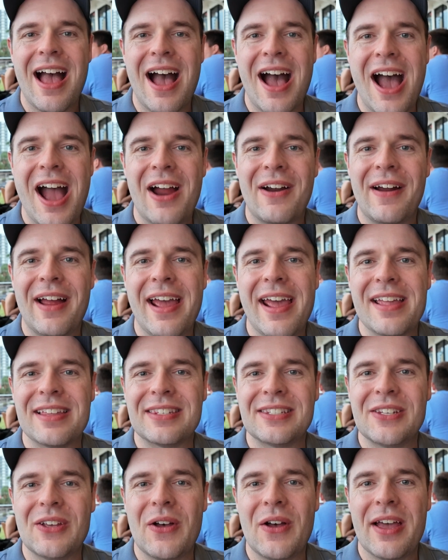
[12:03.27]
All
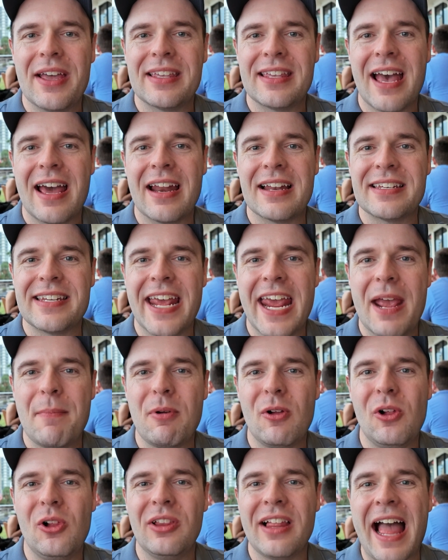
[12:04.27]
right, so I got a
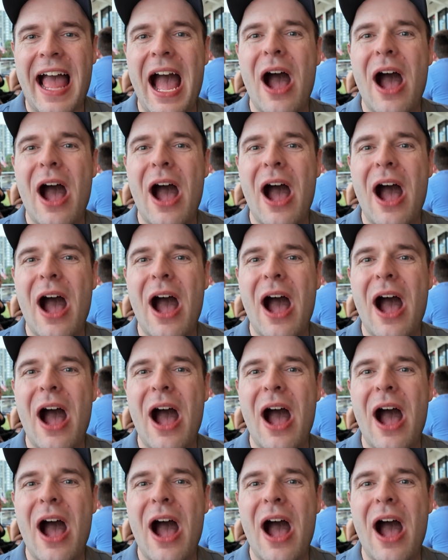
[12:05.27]
table